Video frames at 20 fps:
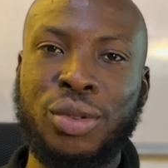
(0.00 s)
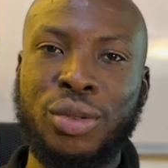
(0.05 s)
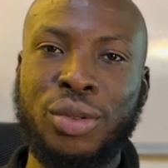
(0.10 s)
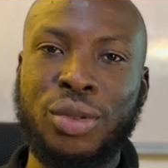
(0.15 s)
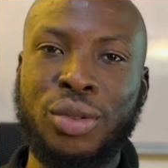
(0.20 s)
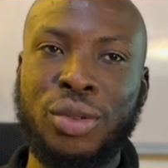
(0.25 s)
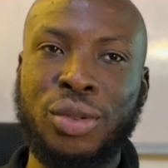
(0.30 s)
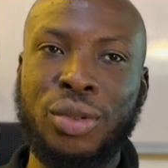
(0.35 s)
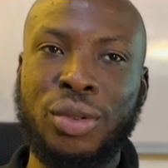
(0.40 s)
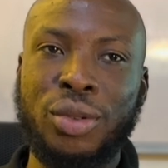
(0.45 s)

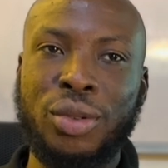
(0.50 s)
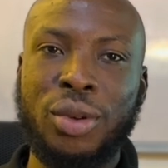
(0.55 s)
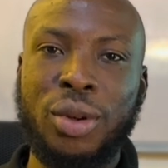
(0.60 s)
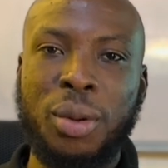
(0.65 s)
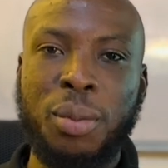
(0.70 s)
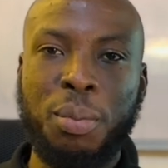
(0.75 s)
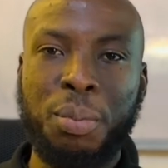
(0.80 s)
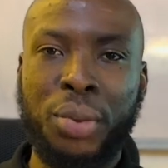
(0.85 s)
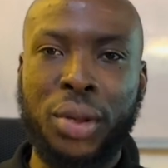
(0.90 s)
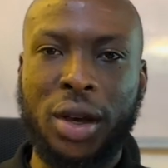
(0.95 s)
to
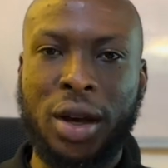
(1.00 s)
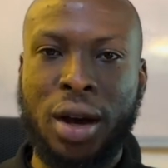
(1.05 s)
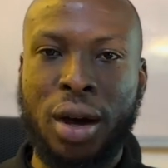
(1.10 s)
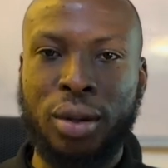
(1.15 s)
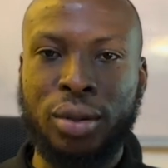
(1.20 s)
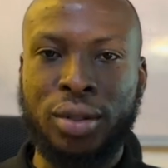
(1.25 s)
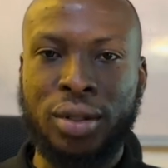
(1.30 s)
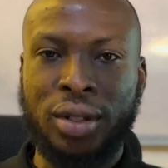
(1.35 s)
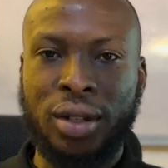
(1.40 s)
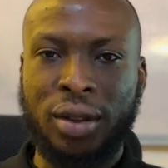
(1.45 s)
pick
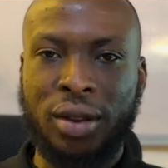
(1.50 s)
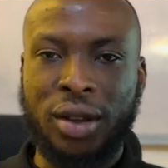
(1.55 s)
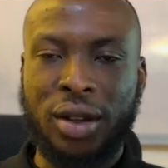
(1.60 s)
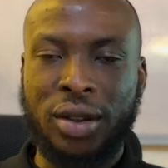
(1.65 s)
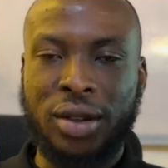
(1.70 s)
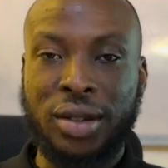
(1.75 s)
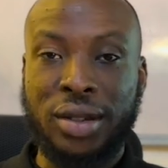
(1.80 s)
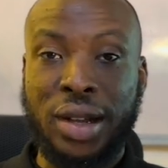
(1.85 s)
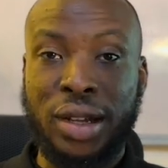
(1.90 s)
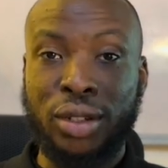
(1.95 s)
out the
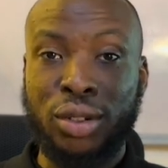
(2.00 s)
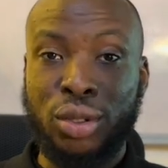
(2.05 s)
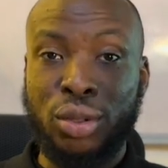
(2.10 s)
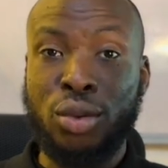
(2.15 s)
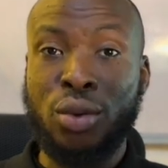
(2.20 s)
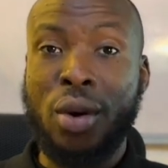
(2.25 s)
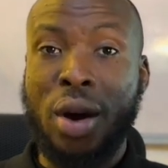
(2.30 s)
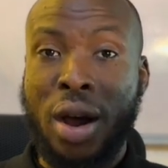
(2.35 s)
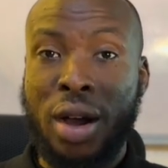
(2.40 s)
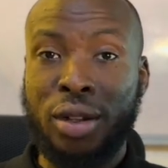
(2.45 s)
things that
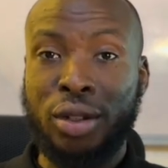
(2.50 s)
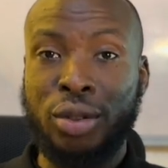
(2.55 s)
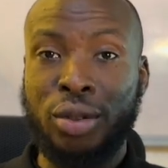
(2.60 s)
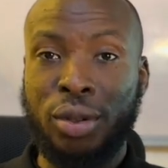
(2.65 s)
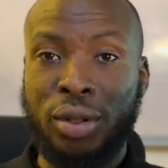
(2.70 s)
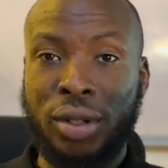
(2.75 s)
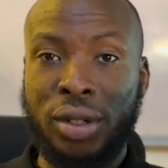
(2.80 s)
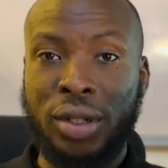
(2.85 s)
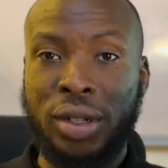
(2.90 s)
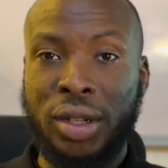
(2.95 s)
you
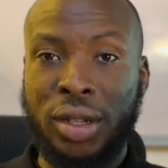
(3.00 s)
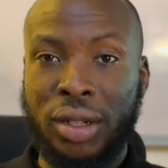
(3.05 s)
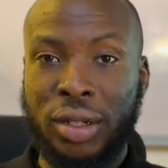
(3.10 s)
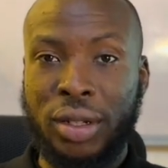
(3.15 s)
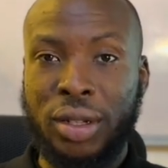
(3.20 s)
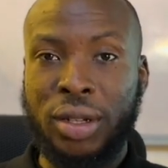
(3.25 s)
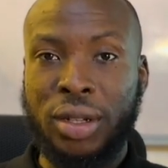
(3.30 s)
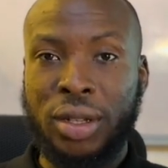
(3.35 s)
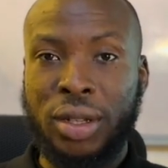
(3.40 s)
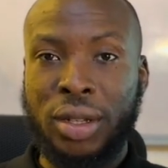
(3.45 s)
actually
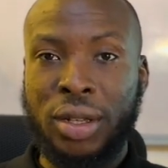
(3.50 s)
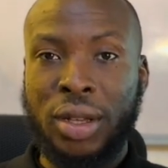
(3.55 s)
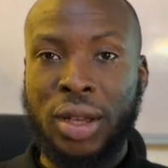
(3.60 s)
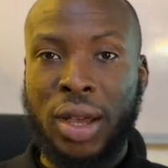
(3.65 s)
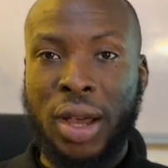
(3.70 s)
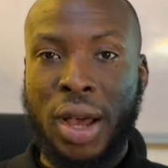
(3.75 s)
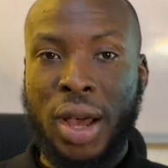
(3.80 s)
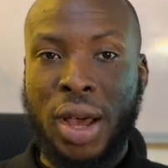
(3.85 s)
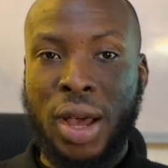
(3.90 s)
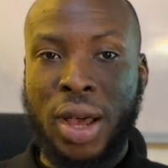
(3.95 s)
need
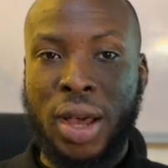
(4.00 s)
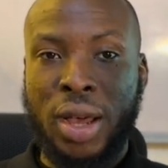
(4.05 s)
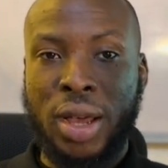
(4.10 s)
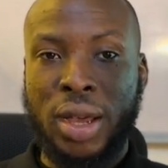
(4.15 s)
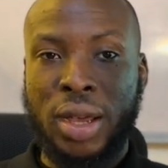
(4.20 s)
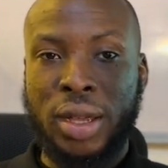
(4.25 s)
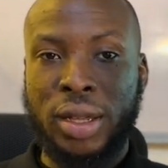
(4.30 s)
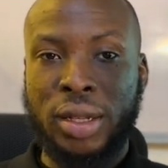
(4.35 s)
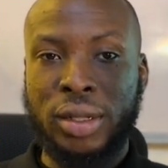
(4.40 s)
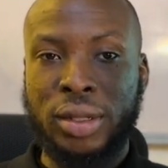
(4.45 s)

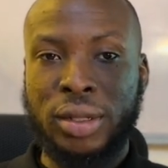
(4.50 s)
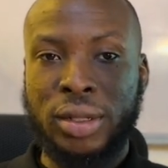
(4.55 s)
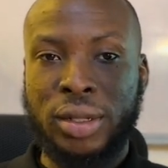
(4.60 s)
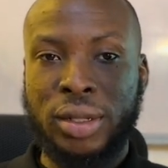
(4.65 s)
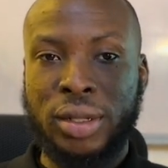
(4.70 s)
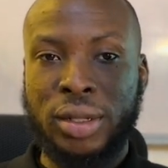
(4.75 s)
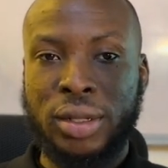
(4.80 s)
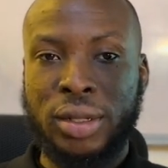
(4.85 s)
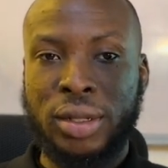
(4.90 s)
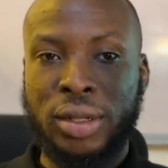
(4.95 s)
and
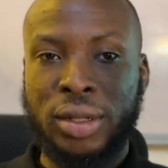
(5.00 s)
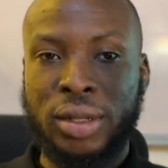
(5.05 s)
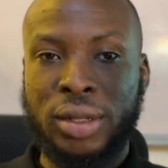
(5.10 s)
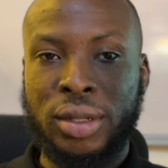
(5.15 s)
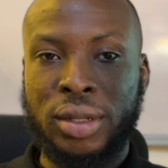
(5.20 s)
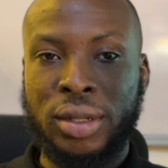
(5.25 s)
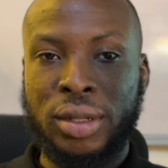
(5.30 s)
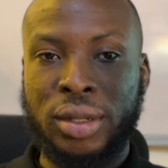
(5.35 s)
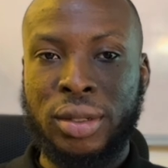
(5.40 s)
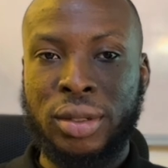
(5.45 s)

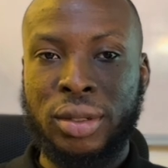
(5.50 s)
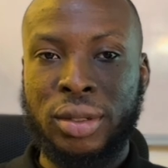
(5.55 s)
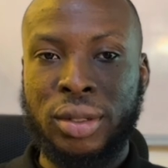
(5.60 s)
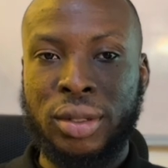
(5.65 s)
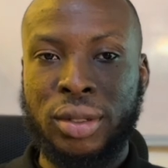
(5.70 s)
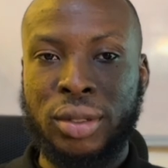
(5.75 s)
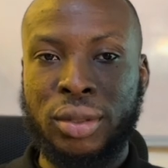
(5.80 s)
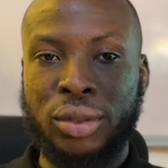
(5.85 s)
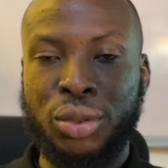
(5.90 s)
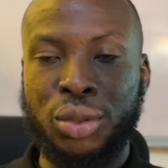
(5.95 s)

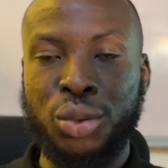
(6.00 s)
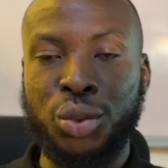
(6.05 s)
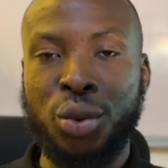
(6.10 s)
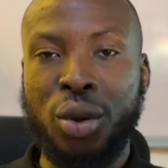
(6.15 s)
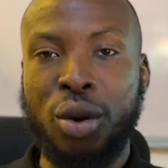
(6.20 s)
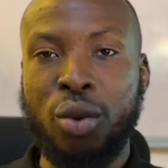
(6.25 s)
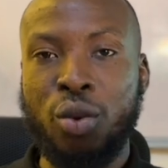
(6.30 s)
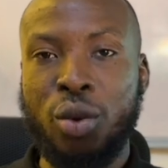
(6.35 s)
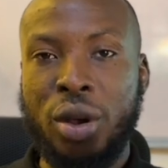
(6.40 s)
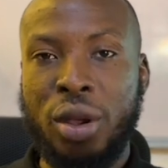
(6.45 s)
do
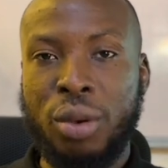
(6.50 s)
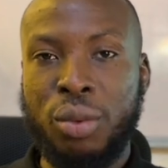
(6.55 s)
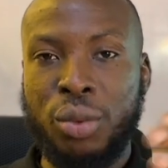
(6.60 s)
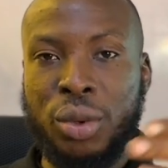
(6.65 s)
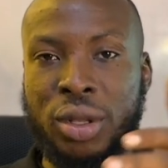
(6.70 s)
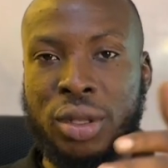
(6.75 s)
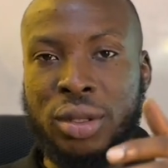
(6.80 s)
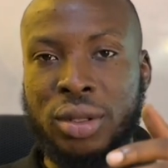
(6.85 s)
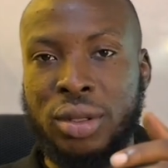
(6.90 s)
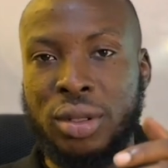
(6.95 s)
away
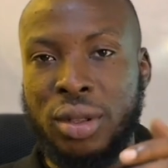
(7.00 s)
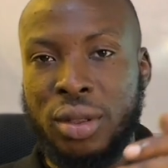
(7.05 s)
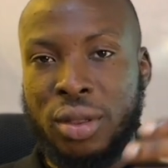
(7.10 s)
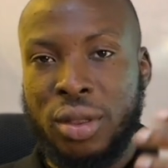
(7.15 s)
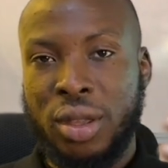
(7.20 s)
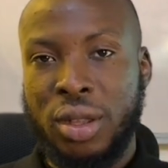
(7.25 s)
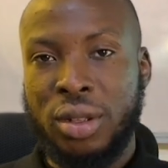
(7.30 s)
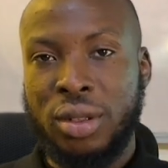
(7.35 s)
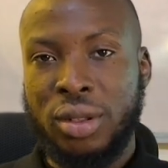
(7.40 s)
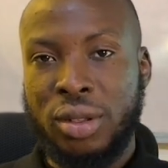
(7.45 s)
with the
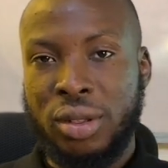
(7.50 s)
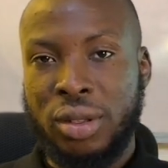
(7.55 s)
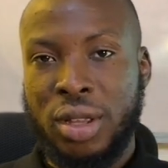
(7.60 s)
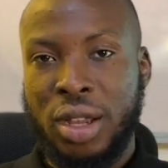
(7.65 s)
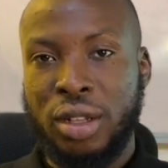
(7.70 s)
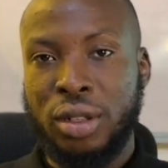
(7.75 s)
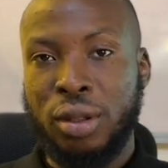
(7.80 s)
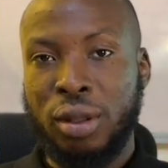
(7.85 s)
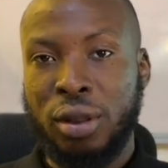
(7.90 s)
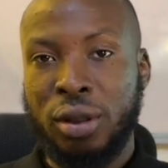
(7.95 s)
things
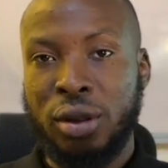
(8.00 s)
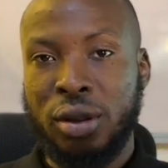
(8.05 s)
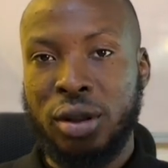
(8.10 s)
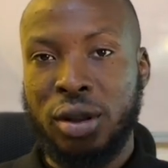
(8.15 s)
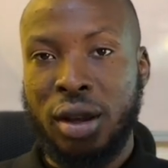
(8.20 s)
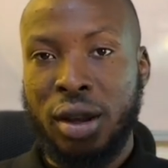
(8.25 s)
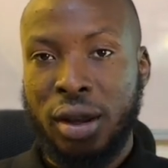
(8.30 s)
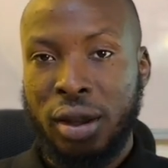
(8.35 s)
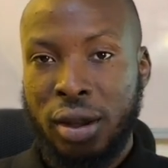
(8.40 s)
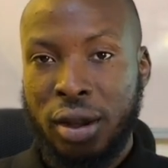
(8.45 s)
that you
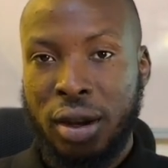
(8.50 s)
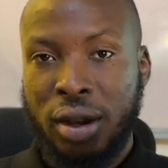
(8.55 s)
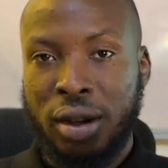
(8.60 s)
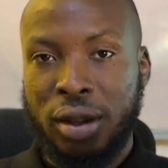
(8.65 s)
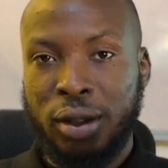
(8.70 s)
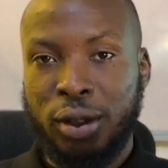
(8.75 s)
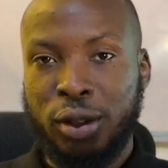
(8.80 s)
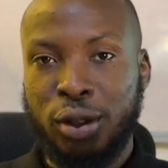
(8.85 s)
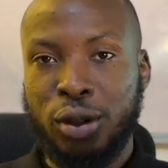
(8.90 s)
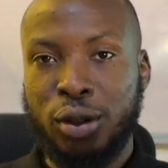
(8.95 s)
think
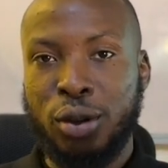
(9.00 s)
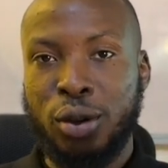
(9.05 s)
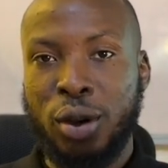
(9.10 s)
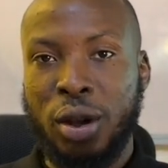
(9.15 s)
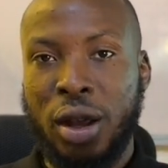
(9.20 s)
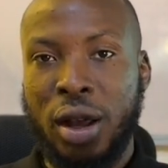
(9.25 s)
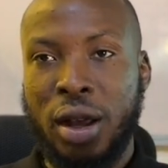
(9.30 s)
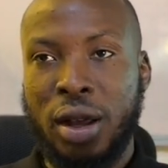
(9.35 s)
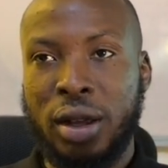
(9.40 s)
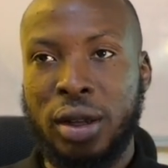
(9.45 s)

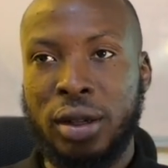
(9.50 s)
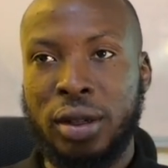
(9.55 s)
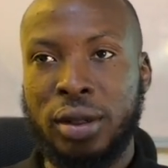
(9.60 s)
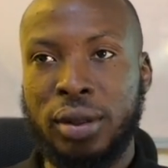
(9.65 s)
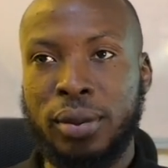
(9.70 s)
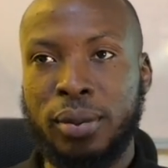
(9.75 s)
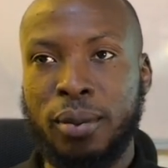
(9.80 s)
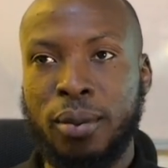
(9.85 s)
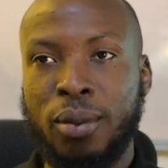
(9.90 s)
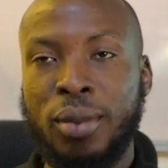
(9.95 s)
you
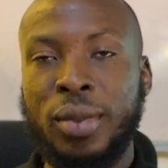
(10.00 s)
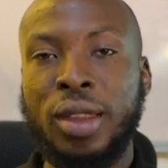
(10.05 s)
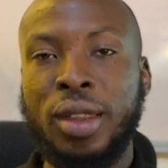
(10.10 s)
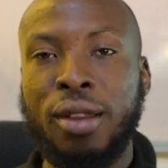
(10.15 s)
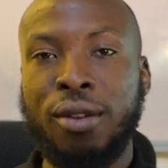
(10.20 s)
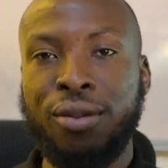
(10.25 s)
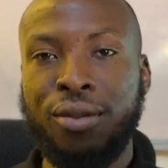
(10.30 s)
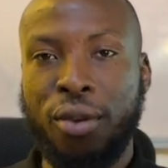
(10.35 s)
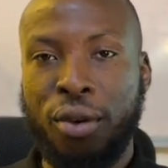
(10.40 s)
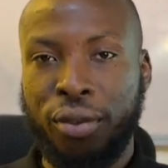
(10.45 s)
can
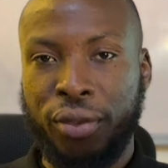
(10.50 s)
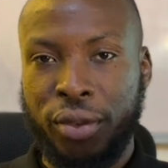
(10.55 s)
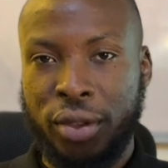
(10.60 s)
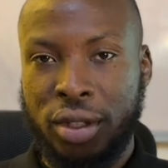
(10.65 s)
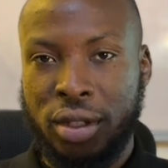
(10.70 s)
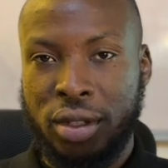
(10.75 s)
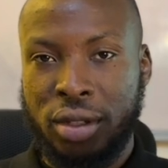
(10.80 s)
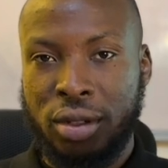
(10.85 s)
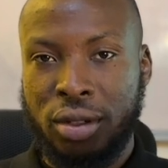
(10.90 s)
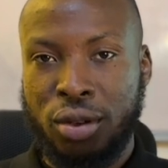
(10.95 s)

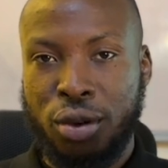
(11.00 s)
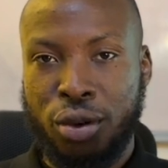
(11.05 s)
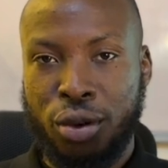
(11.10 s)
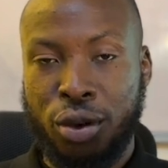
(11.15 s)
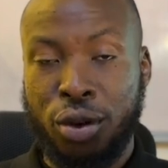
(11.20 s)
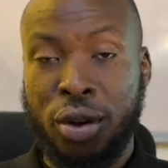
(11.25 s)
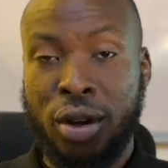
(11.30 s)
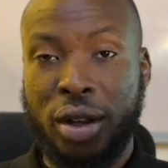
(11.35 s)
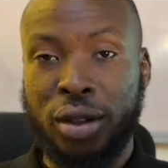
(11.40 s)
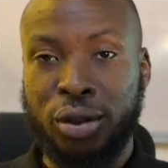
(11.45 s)
forfeit or
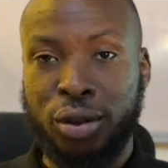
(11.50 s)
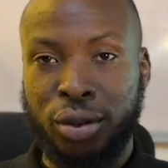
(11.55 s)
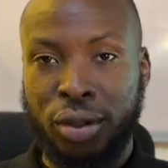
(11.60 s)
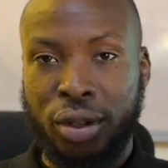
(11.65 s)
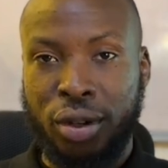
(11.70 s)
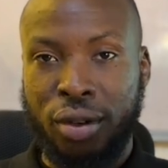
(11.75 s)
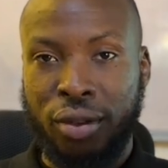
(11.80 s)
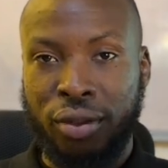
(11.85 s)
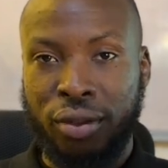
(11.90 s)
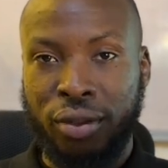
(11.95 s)
you can
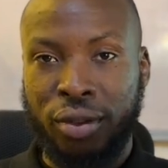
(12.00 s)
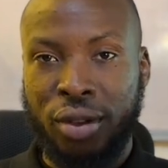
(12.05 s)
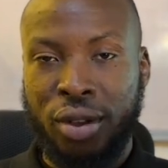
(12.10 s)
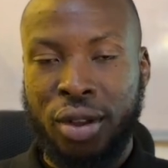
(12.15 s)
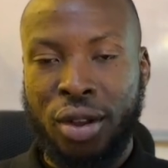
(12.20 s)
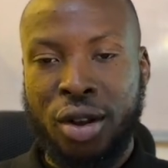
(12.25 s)
trade off.